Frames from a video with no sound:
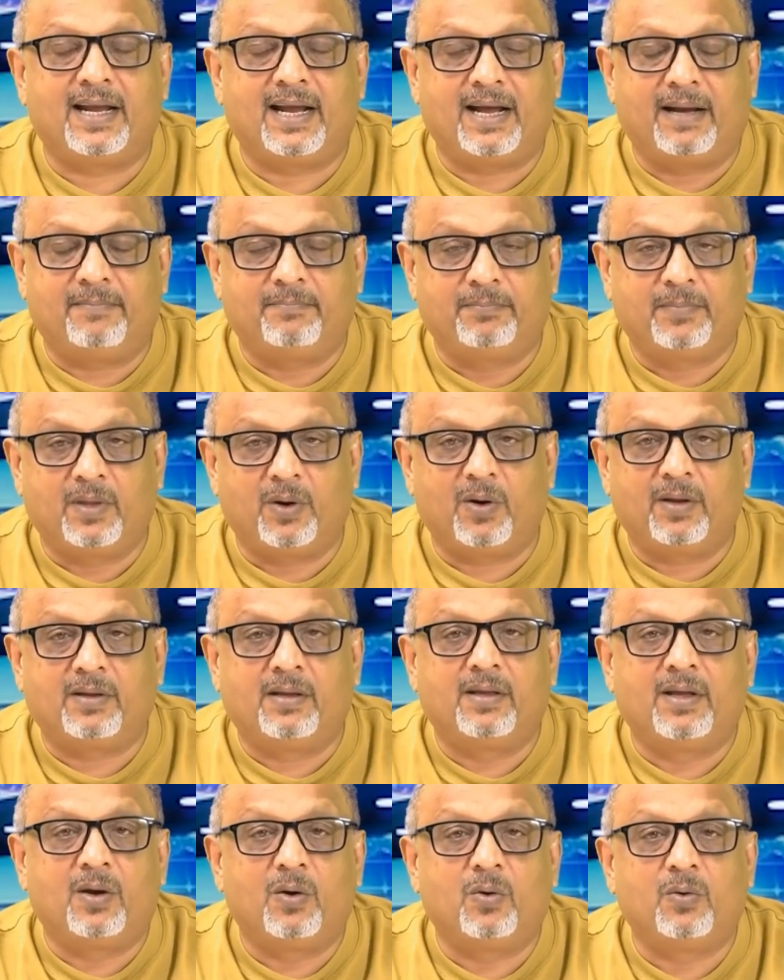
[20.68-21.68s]
have
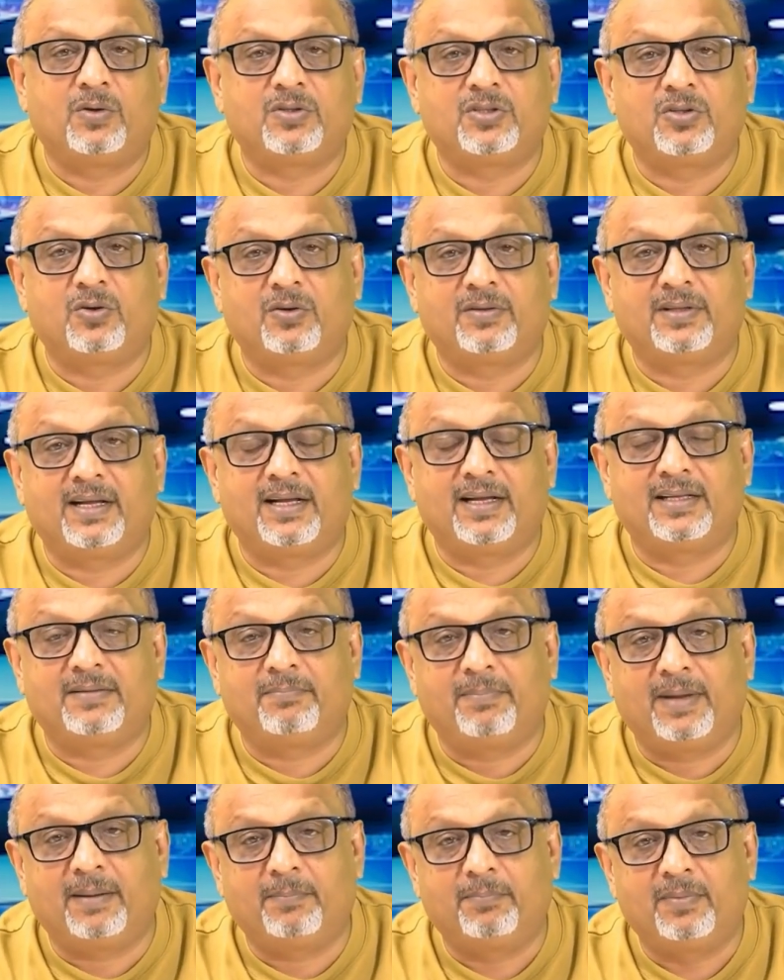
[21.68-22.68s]
brought close to these
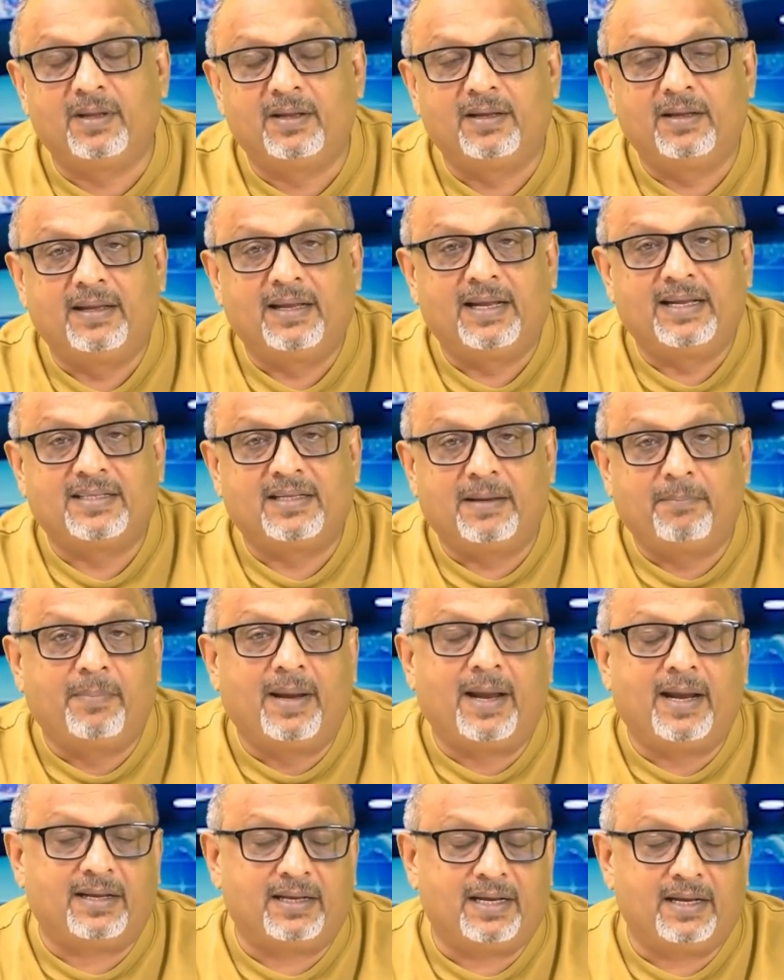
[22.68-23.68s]
people is a
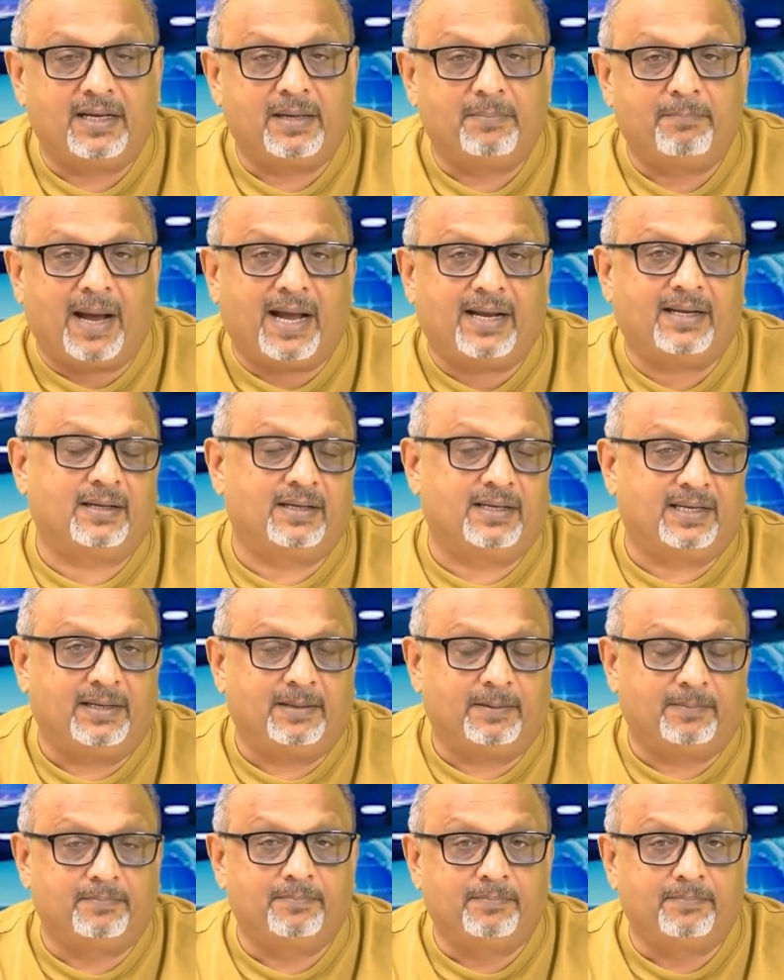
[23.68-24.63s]
military battery.